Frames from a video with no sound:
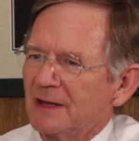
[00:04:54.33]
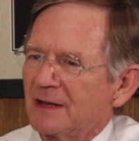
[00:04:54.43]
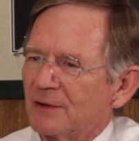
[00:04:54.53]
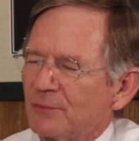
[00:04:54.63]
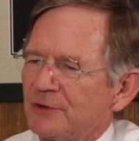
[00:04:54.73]

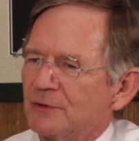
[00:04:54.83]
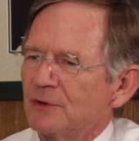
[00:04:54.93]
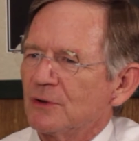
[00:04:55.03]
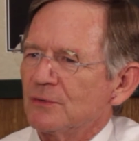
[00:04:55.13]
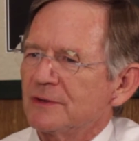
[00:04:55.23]
Uh, when you
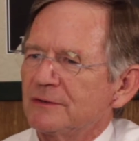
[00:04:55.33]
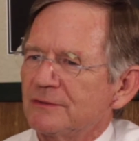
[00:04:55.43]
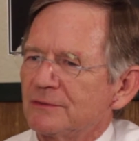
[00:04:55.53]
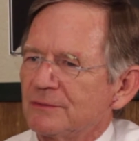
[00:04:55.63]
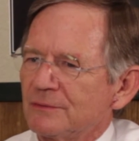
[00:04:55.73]
go
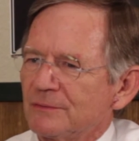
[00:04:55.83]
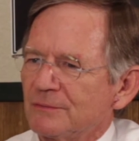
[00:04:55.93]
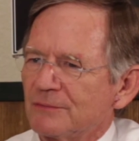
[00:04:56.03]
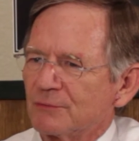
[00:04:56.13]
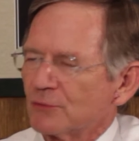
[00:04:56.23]

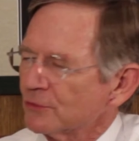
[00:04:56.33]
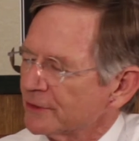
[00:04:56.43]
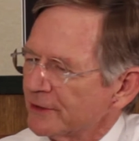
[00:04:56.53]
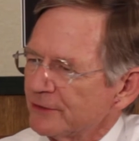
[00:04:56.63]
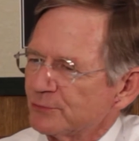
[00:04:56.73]
into the rural
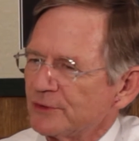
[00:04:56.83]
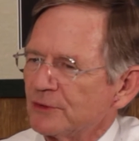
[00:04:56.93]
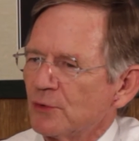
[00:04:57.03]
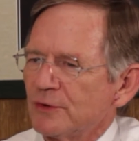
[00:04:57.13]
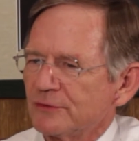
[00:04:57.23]
areas, when you
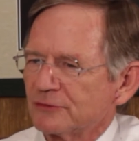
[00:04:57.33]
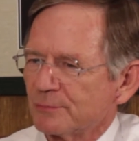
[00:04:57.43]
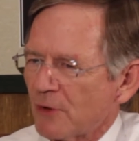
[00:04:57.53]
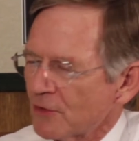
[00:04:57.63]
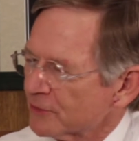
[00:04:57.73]
go into
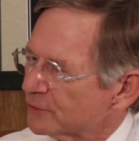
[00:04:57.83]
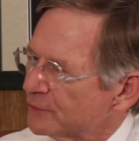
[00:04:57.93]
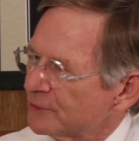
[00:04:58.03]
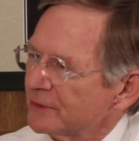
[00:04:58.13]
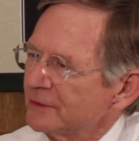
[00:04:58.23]
smaller
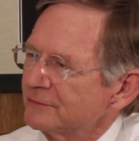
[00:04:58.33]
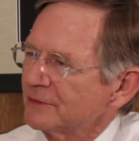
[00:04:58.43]
communities,